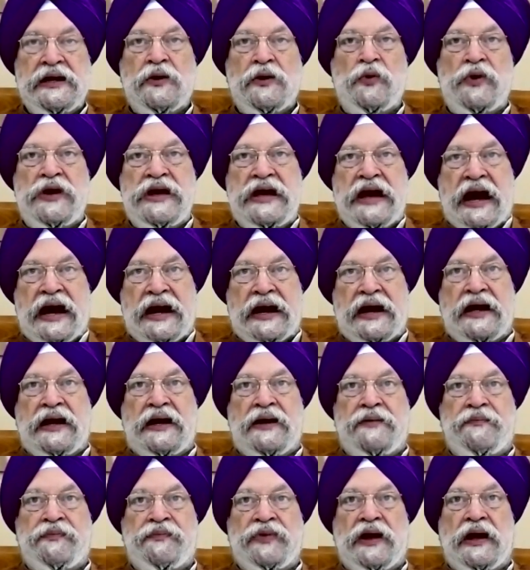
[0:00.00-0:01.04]
We are
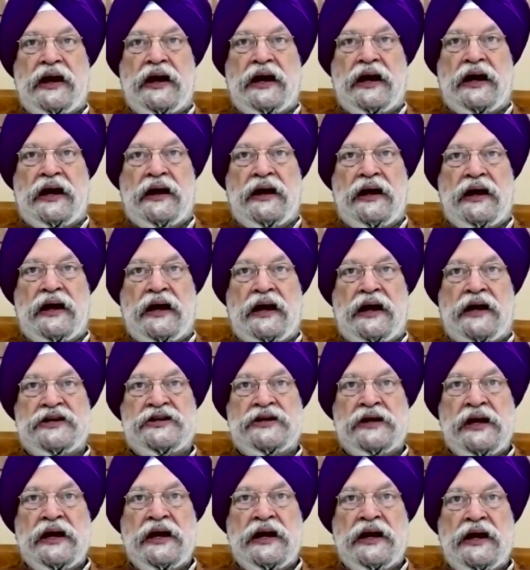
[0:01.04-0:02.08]
a, a,
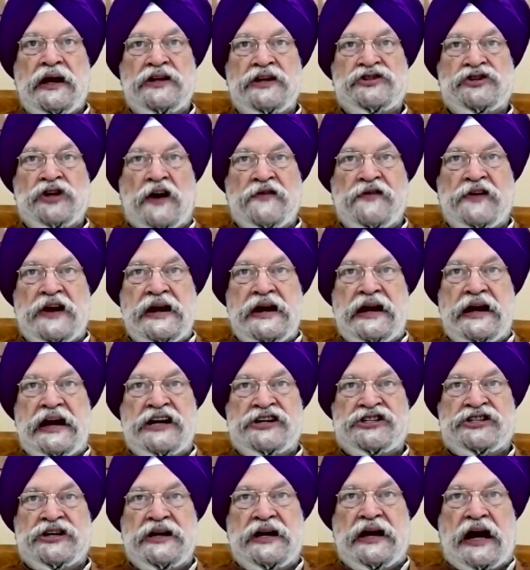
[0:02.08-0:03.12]
a sovereign
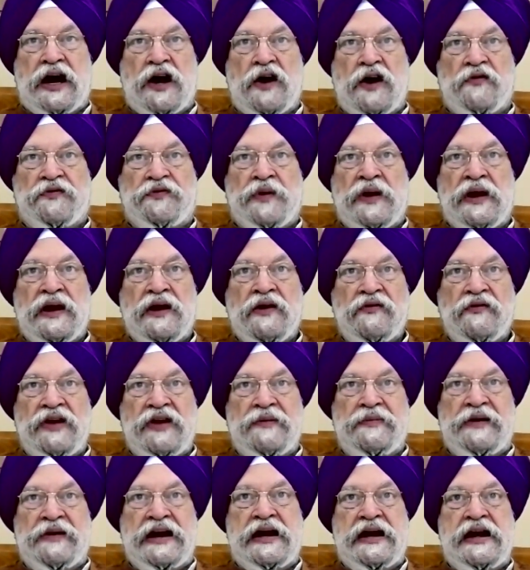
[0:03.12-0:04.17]
nation now.
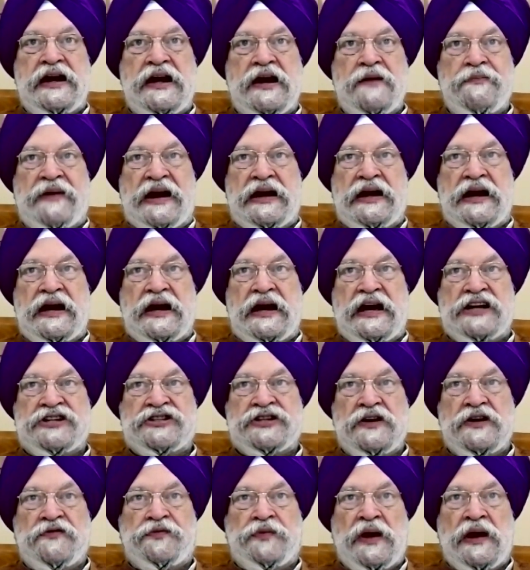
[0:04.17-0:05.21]
We've been an independent
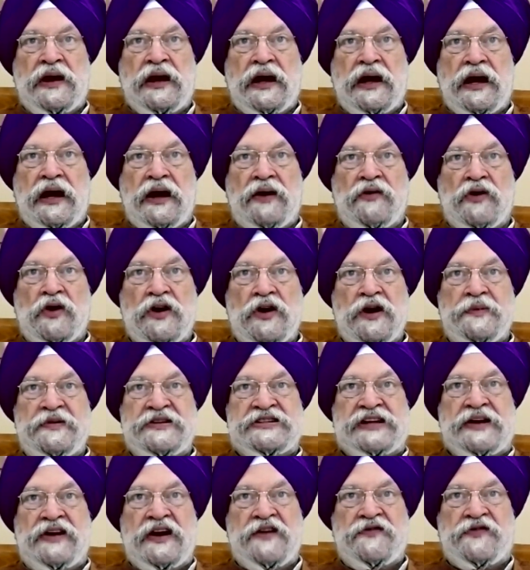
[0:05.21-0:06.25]
nation. Uh, we're going to be
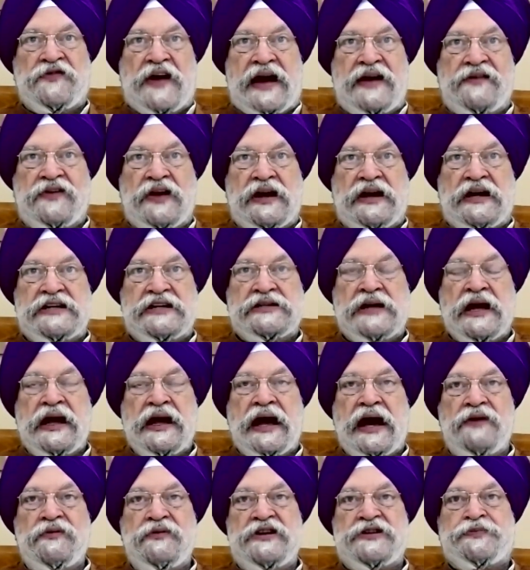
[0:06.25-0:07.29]
75 years.
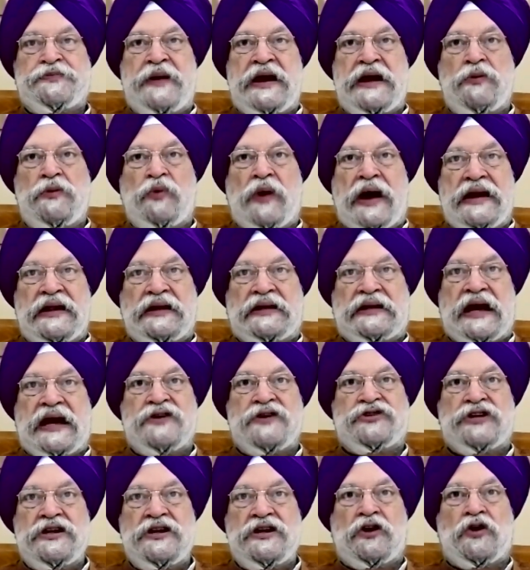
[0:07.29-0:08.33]
And we spend
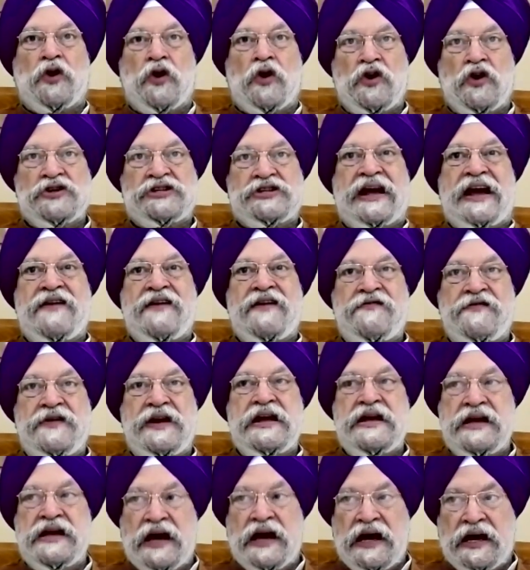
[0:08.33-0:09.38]
1,000 crores
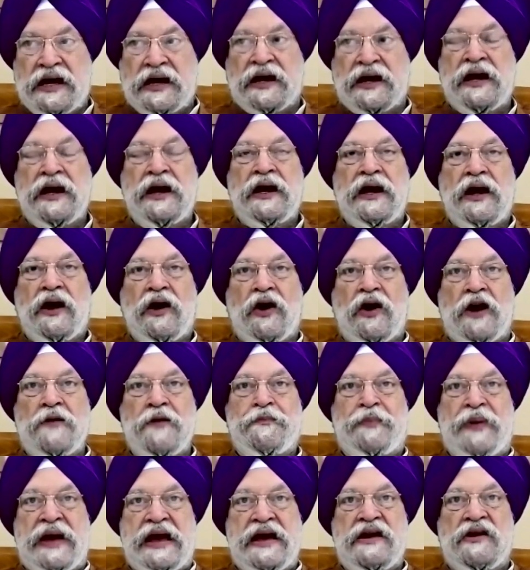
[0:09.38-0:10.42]
every year
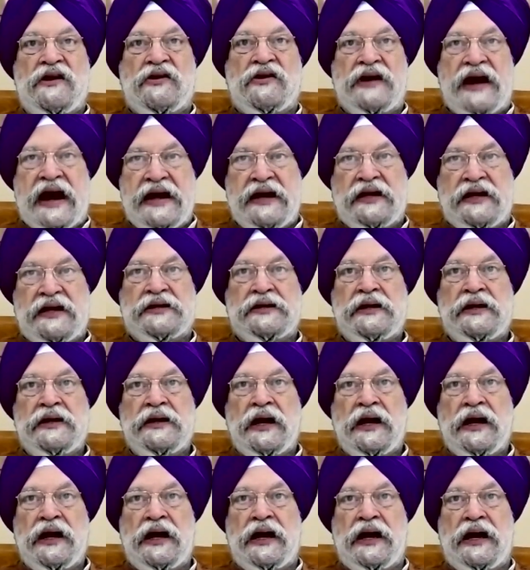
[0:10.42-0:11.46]
on paying rent
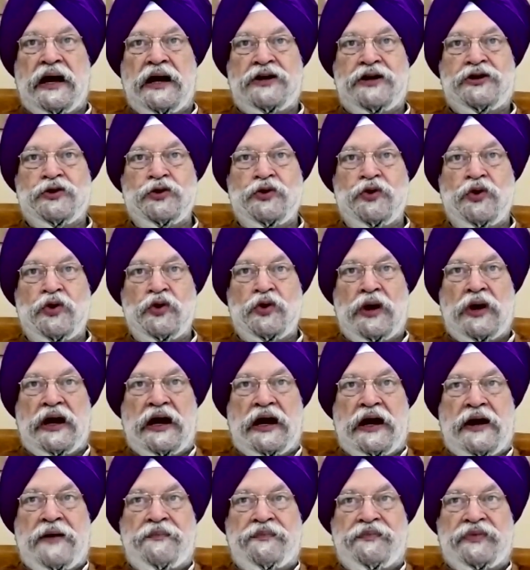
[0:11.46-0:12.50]
uh, to
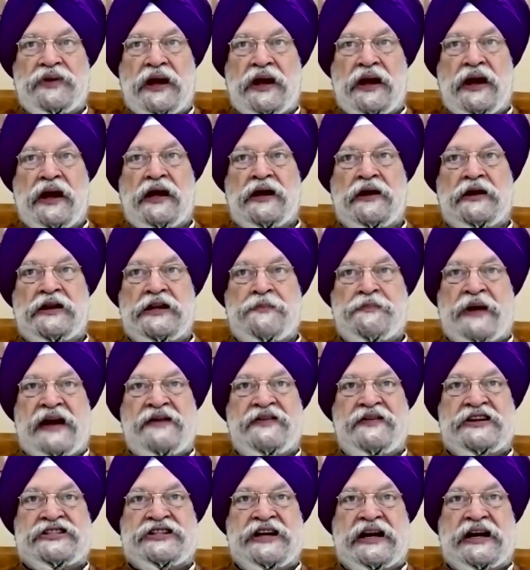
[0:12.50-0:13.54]
um, uh, the
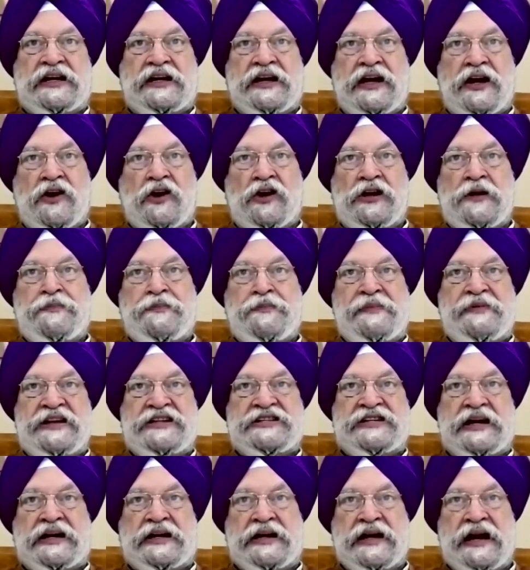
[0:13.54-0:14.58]
private sector or the
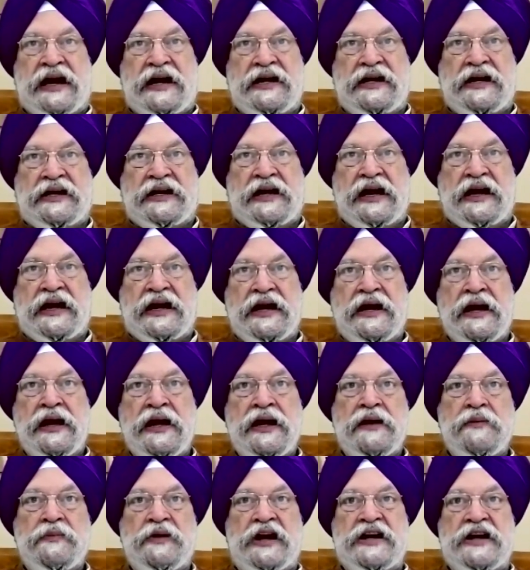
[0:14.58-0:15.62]
public sector undertaking
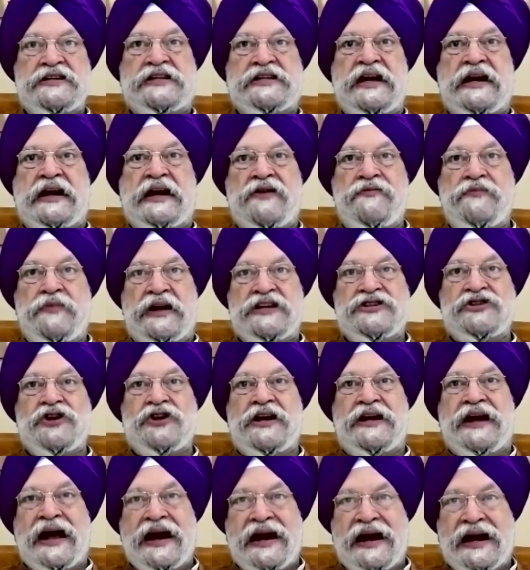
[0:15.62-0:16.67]
because the government has
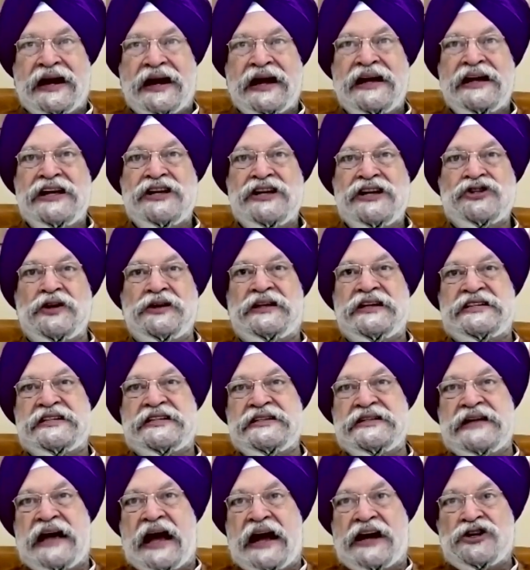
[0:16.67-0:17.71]
not done it. So this
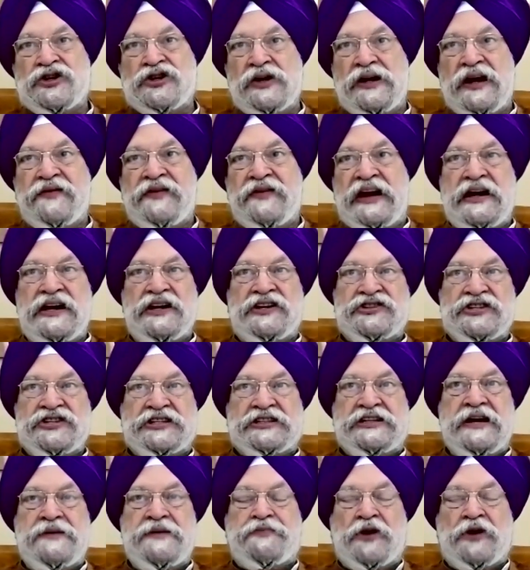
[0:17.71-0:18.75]
is actually a very
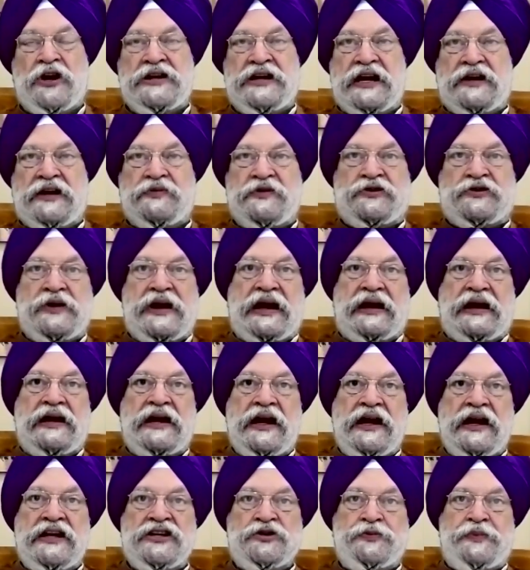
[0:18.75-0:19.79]
interesting project which will
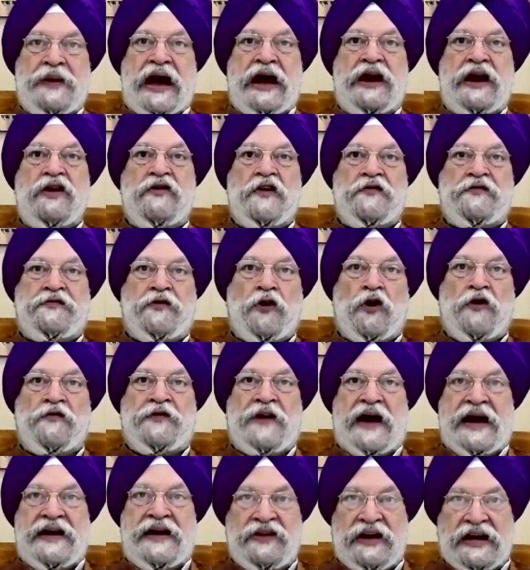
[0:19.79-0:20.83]
span over four
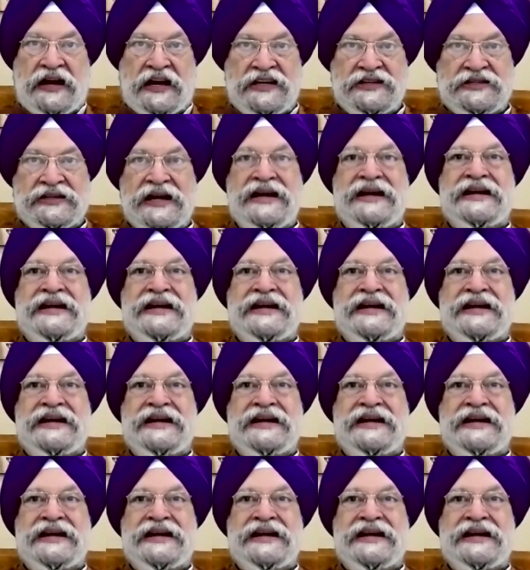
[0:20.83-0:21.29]
five years.